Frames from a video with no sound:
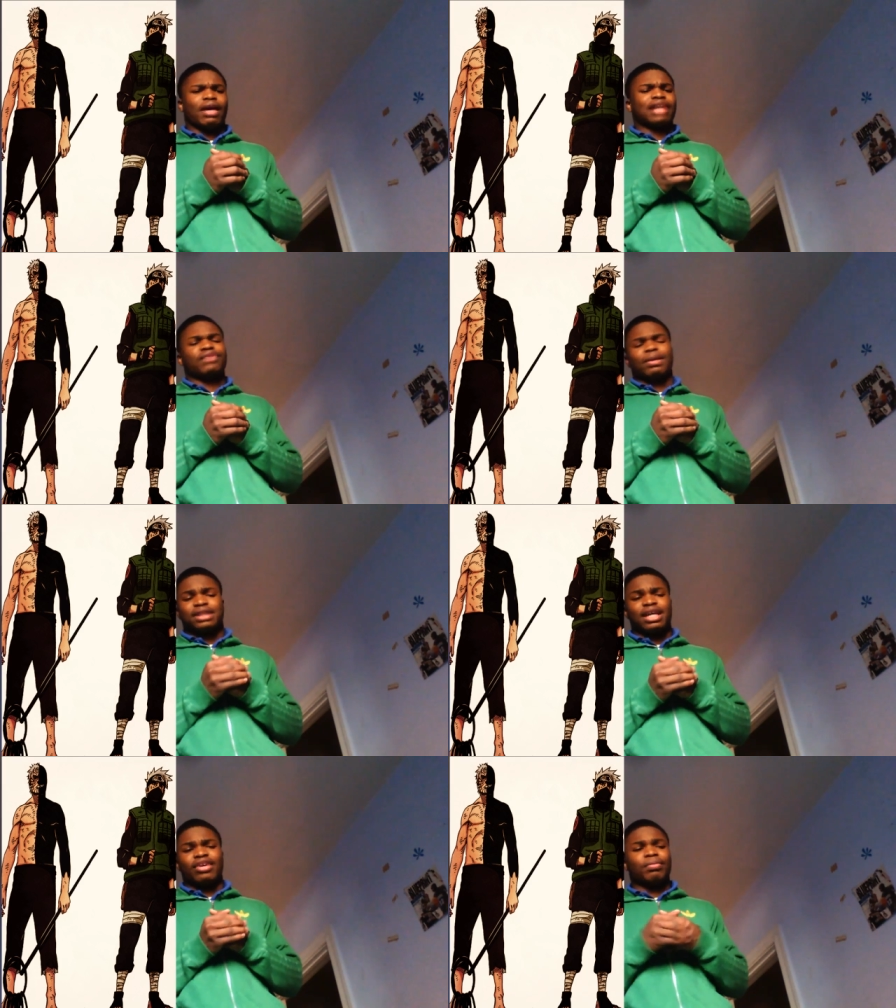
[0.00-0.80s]
know
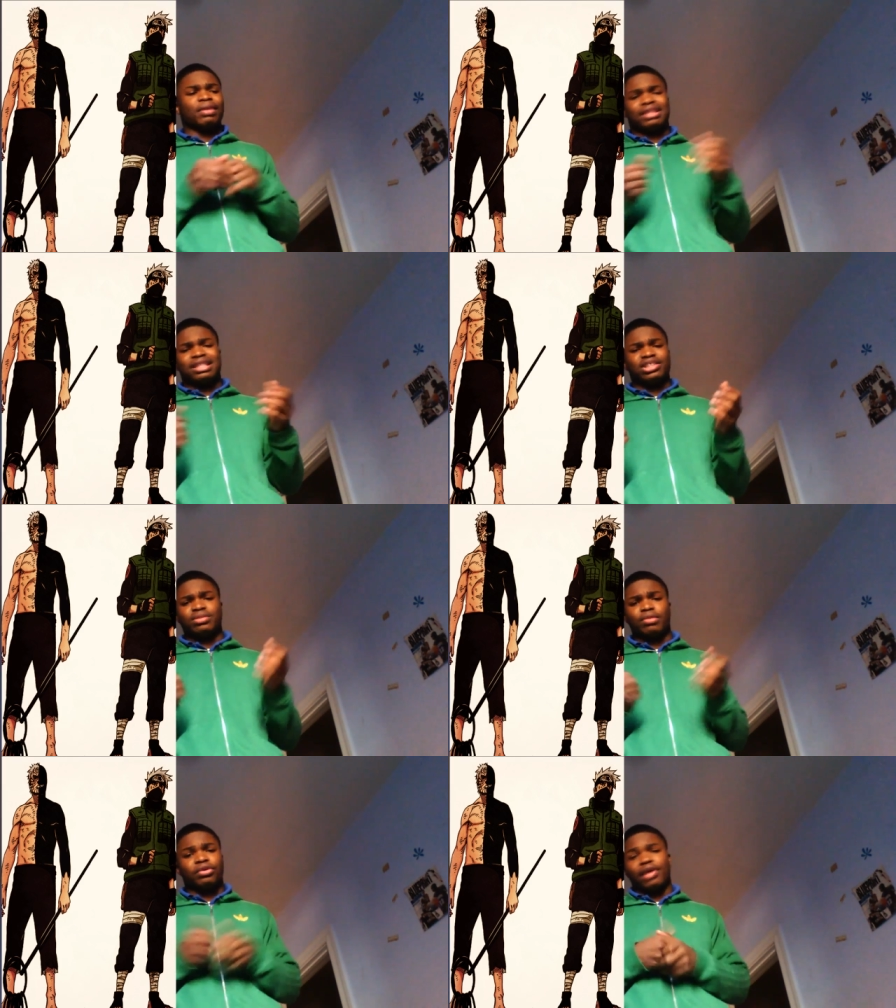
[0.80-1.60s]
Hashirama's at all, but
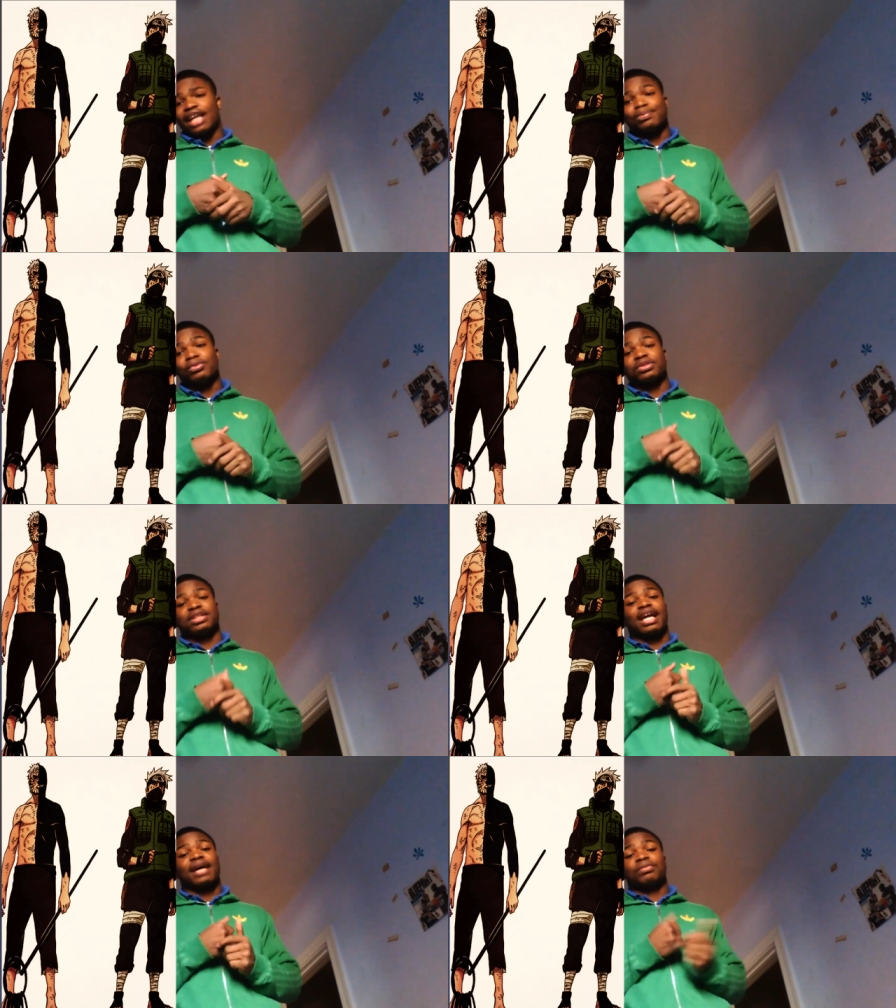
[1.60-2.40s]
Kishimoto as was a
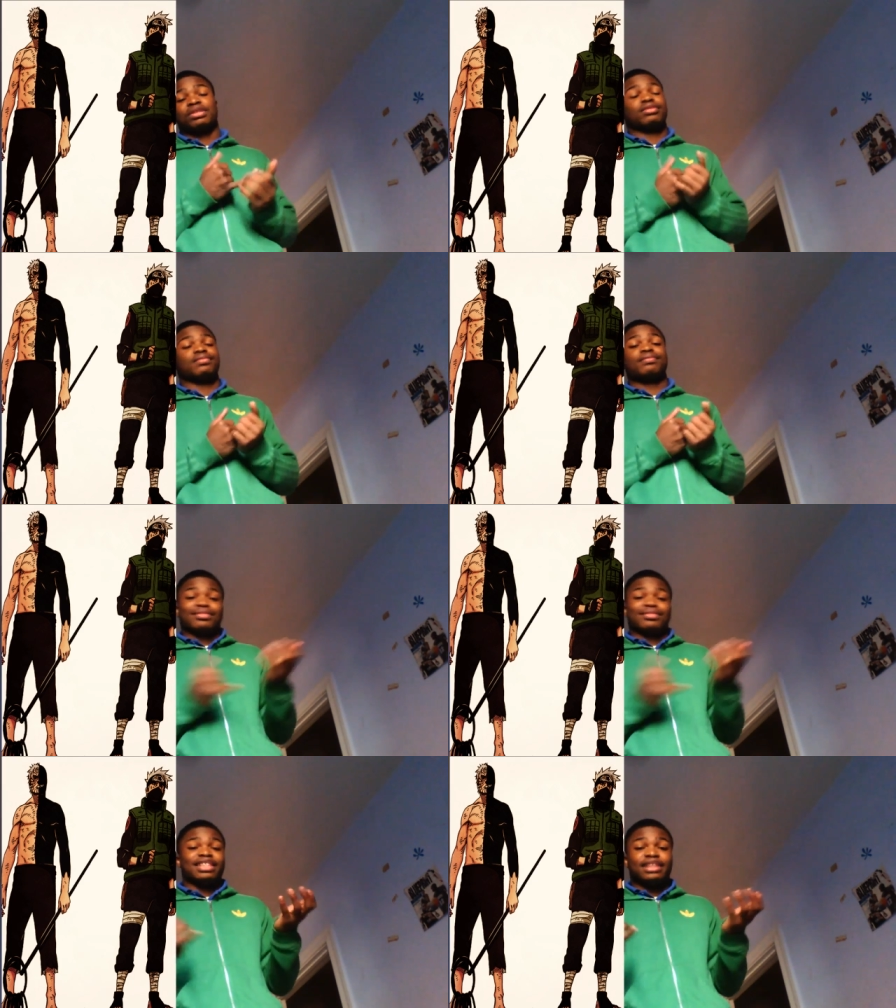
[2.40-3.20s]
lot, but the
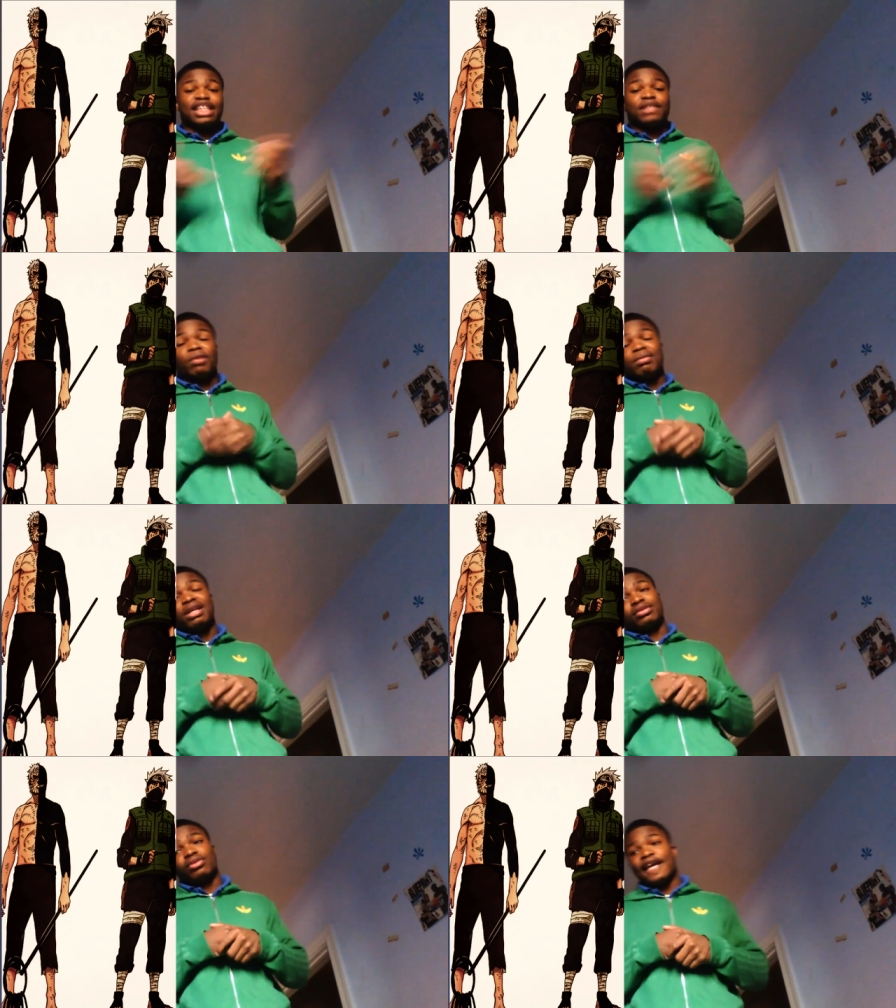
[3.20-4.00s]
Sage
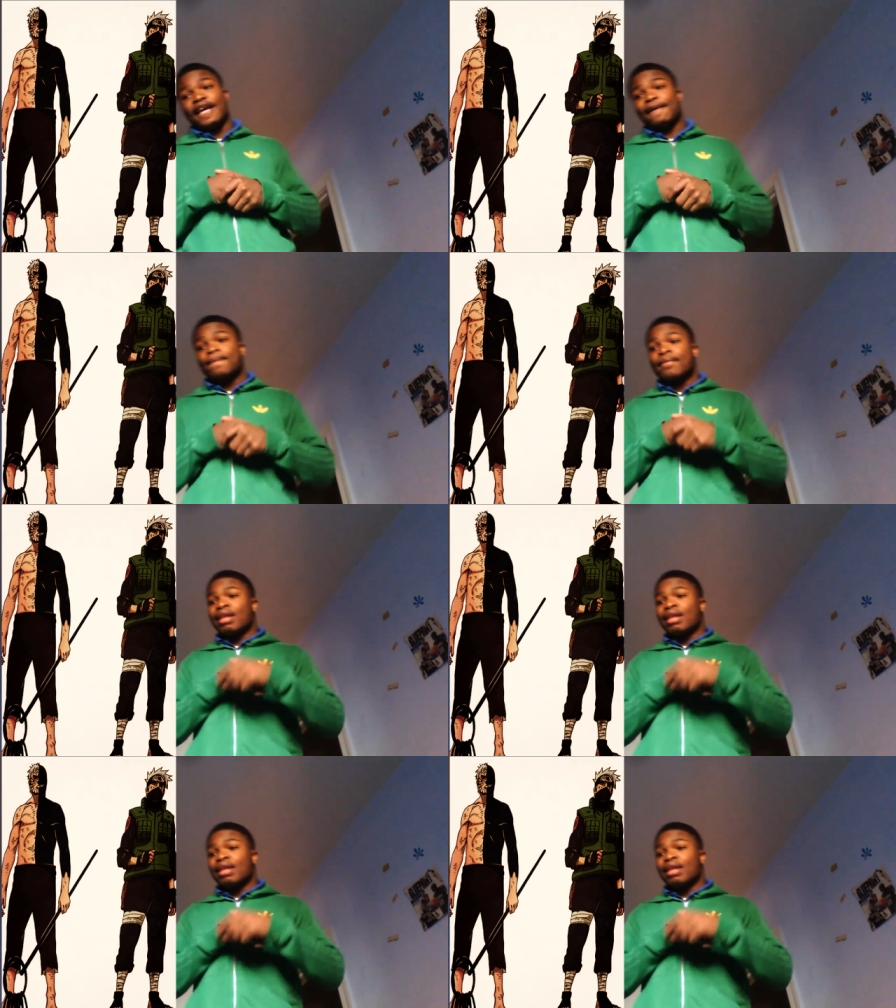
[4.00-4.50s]
Minato had.